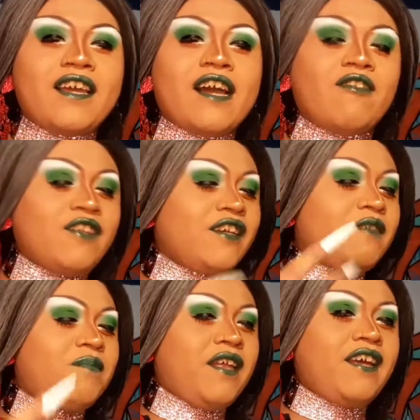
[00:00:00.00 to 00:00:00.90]
How are they gonna
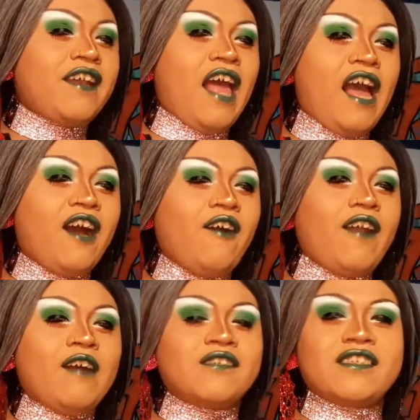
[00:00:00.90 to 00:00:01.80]
play it out?
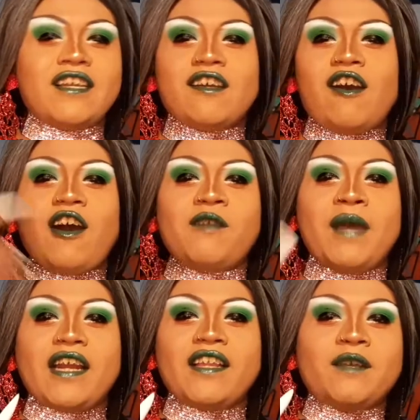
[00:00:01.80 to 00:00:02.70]
I was like
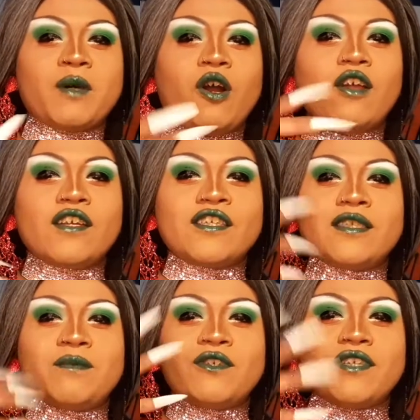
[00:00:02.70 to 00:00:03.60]
automatically thinking about all the
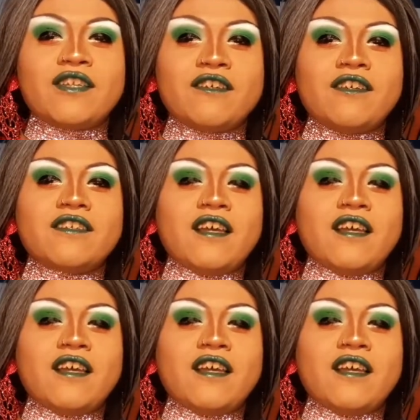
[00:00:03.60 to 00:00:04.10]
conspiracy theories,